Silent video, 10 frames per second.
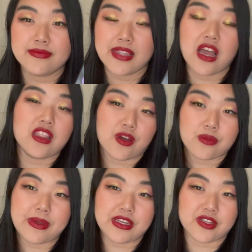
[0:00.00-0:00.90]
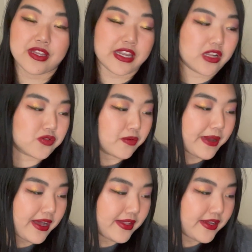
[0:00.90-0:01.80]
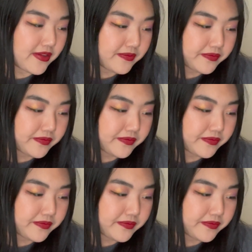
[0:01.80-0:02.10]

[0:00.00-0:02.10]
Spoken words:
along with my Nearly Natural palette.